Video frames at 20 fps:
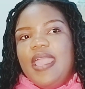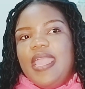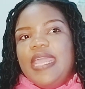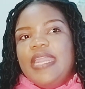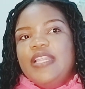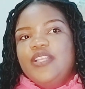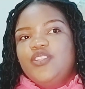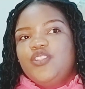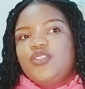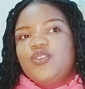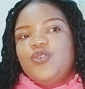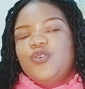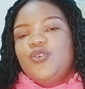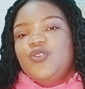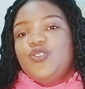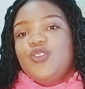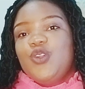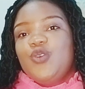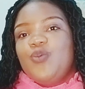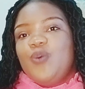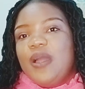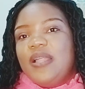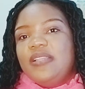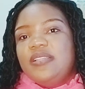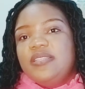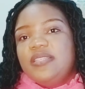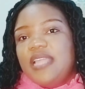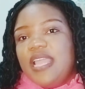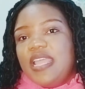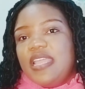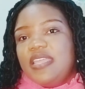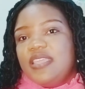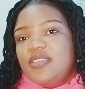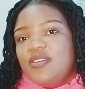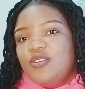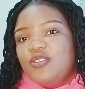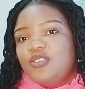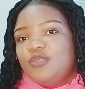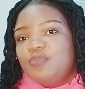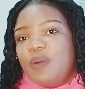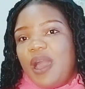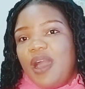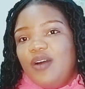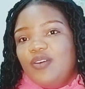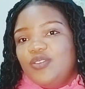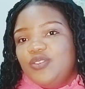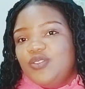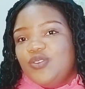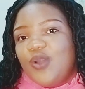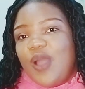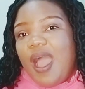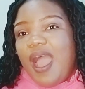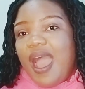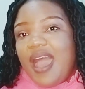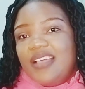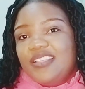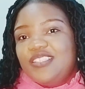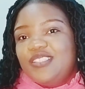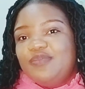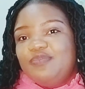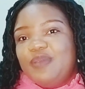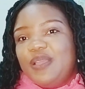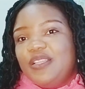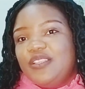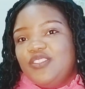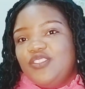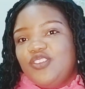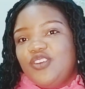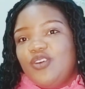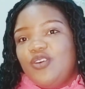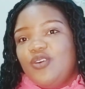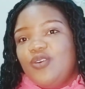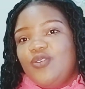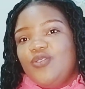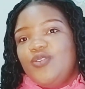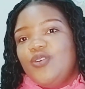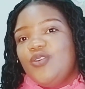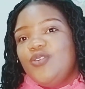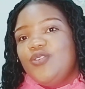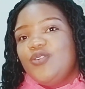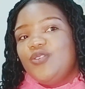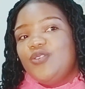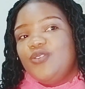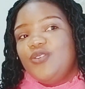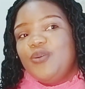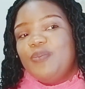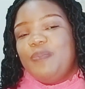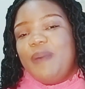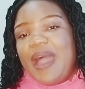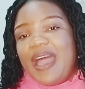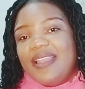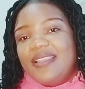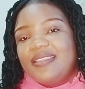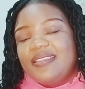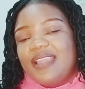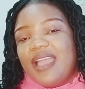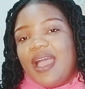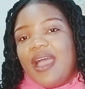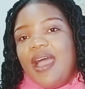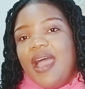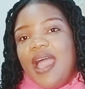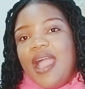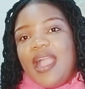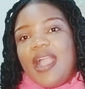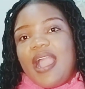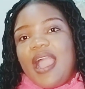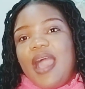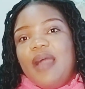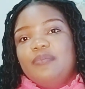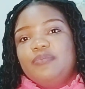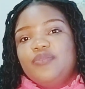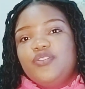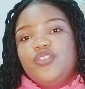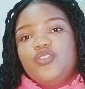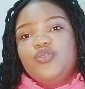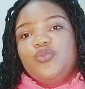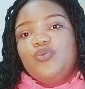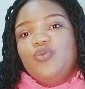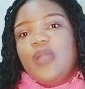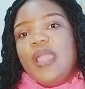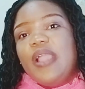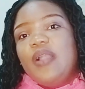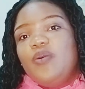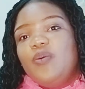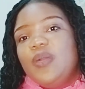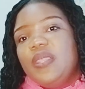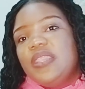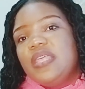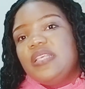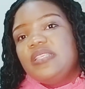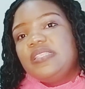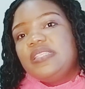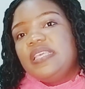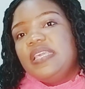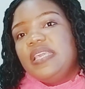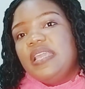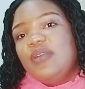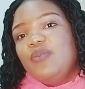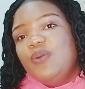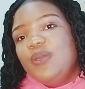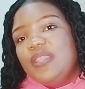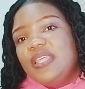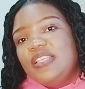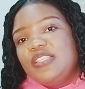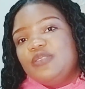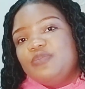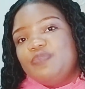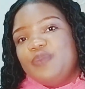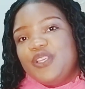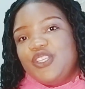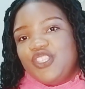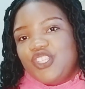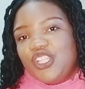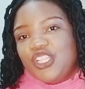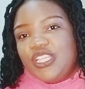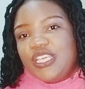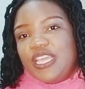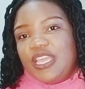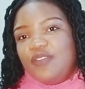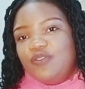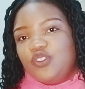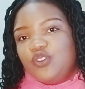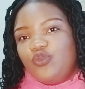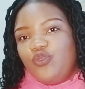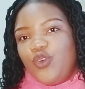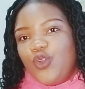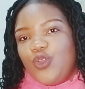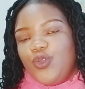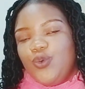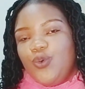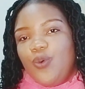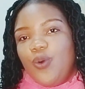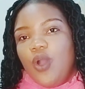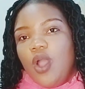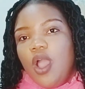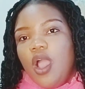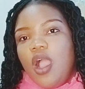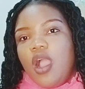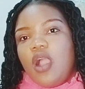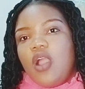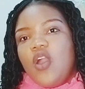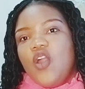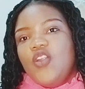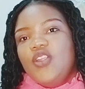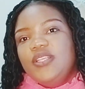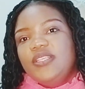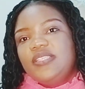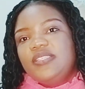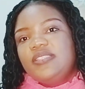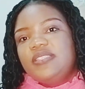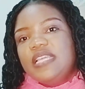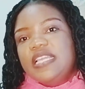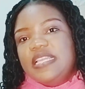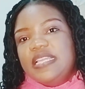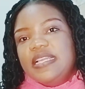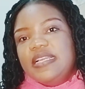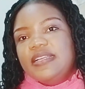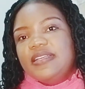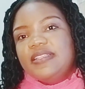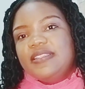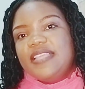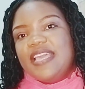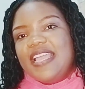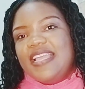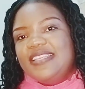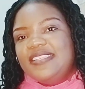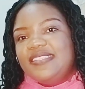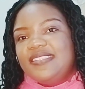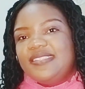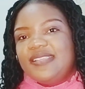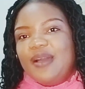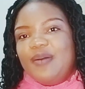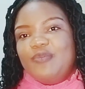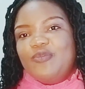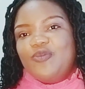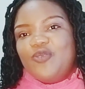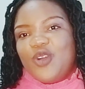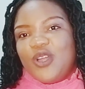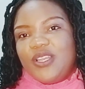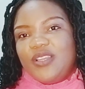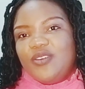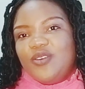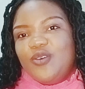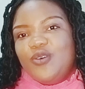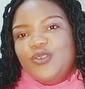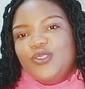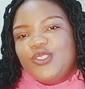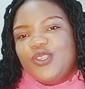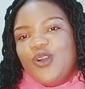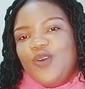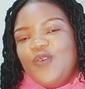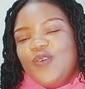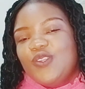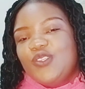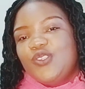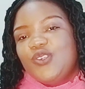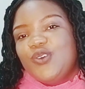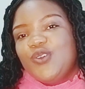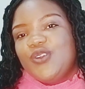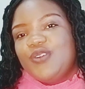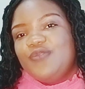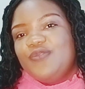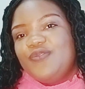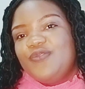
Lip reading: It is good that one day your spouse, your husband, your partner comes to work with a special gift for you. God is saying there is someone who's going to